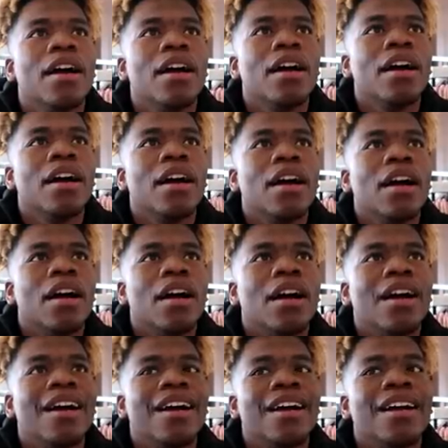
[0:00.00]
Come on, Davis.
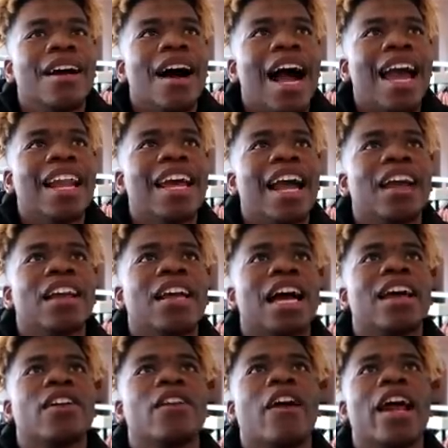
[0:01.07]
I gotta, I gotta,
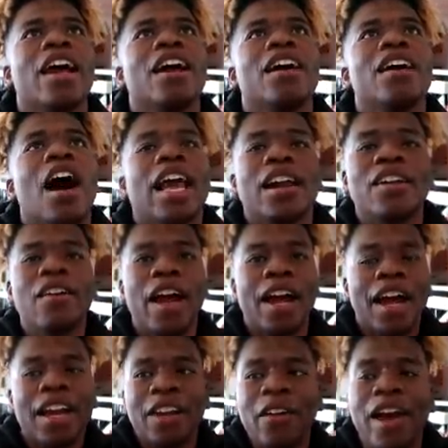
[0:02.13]
I gotta get right. I gotta get
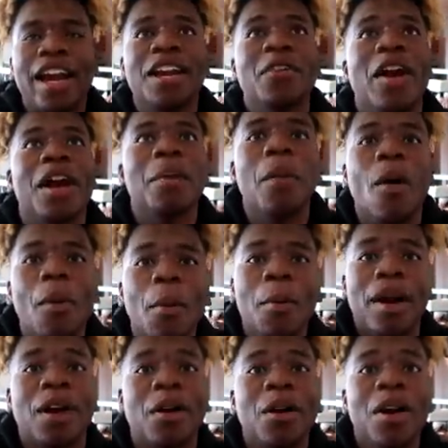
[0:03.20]
right. I gotta get right. I gotta get right. Come on, one
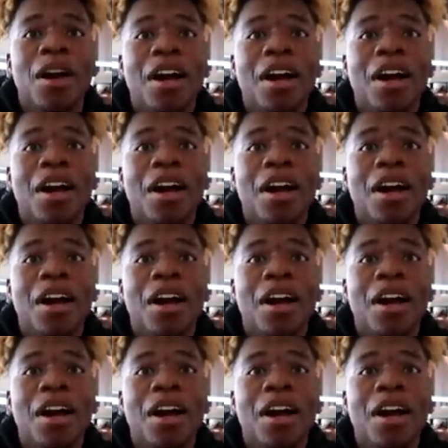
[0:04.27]
more bucket.